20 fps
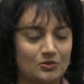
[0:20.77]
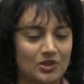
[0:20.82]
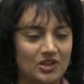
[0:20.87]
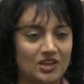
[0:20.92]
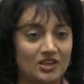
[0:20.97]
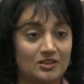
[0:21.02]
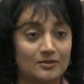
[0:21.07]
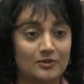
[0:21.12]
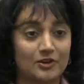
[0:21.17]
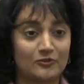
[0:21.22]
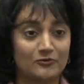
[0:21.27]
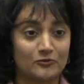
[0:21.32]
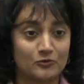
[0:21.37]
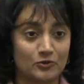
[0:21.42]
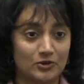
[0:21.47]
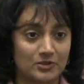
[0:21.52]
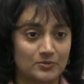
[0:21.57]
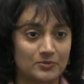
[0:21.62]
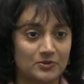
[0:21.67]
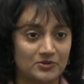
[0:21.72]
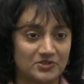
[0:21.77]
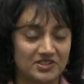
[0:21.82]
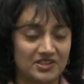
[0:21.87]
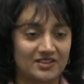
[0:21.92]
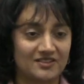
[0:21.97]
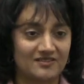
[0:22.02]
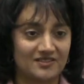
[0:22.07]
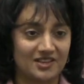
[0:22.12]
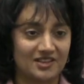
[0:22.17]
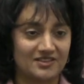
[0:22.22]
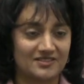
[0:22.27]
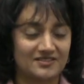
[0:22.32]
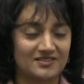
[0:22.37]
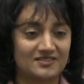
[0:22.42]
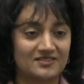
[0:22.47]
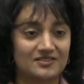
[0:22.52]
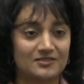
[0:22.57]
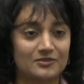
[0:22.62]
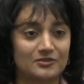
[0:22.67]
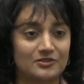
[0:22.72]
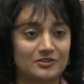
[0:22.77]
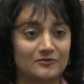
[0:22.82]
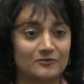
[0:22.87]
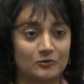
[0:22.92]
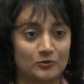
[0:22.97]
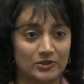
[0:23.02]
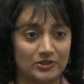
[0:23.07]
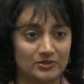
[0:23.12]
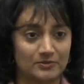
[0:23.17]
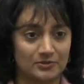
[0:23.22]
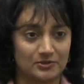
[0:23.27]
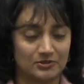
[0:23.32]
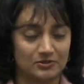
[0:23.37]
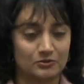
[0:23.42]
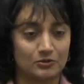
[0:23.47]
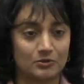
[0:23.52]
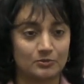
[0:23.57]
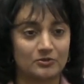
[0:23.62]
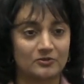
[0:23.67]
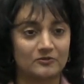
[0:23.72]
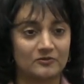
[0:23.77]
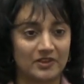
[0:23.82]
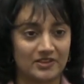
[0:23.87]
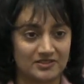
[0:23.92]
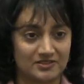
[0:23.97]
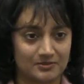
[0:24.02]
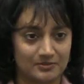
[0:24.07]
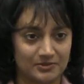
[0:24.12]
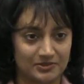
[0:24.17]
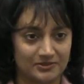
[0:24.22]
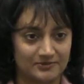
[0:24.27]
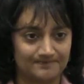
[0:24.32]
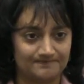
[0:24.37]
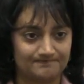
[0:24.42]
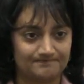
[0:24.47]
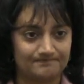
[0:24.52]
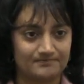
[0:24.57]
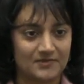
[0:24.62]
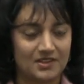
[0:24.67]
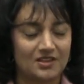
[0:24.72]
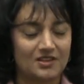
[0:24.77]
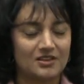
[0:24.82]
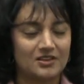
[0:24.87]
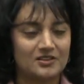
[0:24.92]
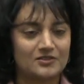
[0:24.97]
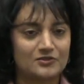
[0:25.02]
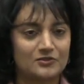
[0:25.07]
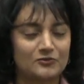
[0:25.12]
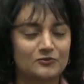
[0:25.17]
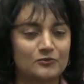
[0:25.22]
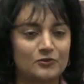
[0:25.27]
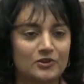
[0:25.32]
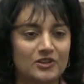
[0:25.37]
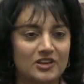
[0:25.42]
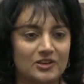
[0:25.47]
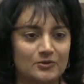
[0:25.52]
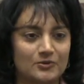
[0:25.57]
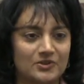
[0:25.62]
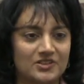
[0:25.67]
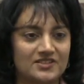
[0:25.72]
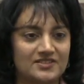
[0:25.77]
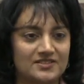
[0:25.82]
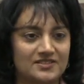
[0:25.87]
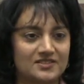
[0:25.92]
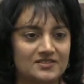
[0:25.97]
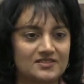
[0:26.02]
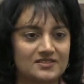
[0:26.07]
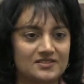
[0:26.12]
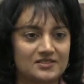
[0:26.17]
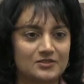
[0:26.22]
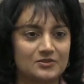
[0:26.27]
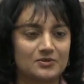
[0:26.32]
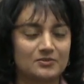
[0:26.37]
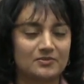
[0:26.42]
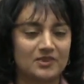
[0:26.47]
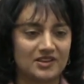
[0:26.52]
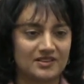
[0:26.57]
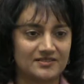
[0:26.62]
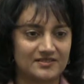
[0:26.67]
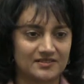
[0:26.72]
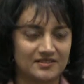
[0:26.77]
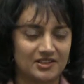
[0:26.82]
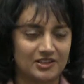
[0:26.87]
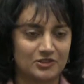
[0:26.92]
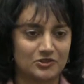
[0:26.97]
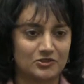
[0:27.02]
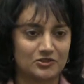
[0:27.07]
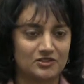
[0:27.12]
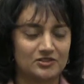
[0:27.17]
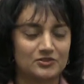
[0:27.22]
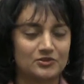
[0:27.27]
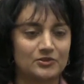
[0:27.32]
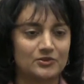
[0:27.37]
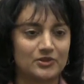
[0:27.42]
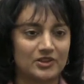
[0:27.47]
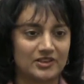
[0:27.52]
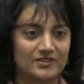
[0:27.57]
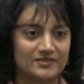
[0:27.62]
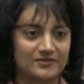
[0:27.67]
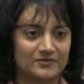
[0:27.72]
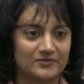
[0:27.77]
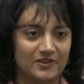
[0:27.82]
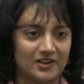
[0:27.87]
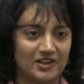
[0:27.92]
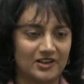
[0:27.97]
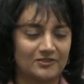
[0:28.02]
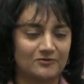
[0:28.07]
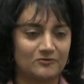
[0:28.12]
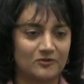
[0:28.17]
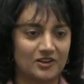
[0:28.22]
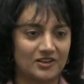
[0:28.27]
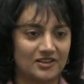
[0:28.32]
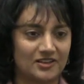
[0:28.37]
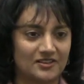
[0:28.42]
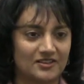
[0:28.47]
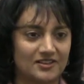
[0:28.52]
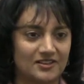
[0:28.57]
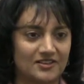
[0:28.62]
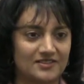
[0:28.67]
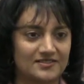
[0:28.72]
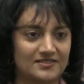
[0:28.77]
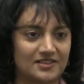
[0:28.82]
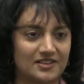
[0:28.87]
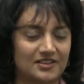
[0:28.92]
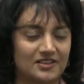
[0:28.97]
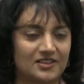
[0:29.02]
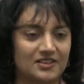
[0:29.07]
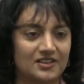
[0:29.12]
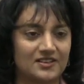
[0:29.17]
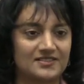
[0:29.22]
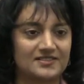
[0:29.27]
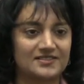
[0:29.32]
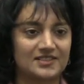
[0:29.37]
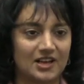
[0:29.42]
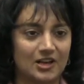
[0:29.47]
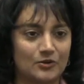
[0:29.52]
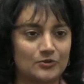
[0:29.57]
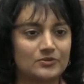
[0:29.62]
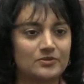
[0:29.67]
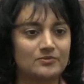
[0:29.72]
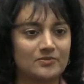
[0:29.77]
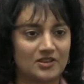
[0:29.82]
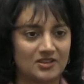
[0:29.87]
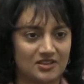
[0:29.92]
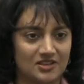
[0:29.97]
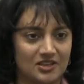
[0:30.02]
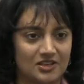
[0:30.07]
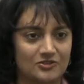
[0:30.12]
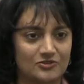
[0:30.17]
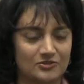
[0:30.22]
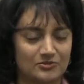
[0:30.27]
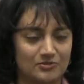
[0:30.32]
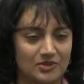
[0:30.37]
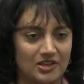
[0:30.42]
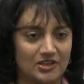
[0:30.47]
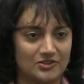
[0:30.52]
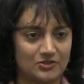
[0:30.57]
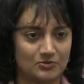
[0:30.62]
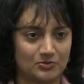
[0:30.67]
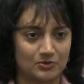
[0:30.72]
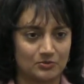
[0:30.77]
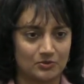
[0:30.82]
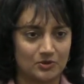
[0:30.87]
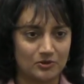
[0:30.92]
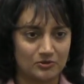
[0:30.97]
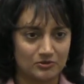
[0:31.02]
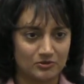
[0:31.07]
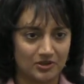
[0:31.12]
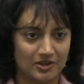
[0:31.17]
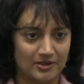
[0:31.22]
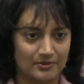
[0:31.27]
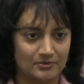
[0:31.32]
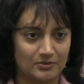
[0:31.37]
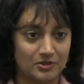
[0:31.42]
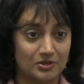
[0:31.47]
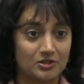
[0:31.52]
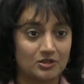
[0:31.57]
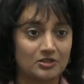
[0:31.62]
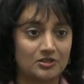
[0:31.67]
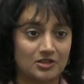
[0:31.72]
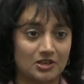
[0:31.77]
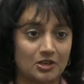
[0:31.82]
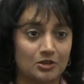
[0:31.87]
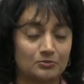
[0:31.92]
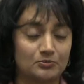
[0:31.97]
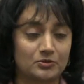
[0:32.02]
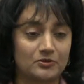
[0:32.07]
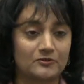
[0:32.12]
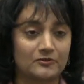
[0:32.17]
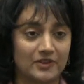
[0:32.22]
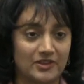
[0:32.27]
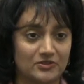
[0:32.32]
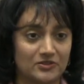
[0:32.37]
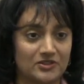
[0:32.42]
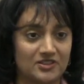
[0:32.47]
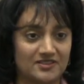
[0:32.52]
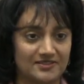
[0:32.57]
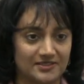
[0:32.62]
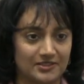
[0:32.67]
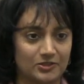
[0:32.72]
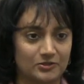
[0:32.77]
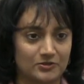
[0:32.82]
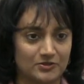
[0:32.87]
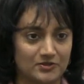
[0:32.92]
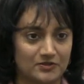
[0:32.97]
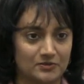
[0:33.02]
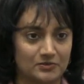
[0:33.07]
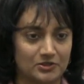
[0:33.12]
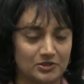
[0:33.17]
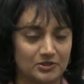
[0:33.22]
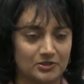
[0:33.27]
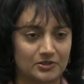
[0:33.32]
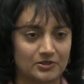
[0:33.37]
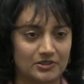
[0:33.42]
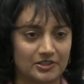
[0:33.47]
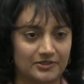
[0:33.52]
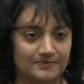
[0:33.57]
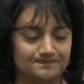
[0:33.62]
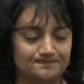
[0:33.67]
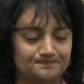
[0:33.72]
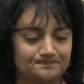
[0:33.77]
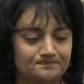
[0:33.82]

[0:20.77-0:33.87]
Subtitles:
And about 40% of that is considered avoidable or preventable. So for that reason, Institute of Medicine actually in 2005 recognized that a sound medication management program could help prevent these errors from occurring.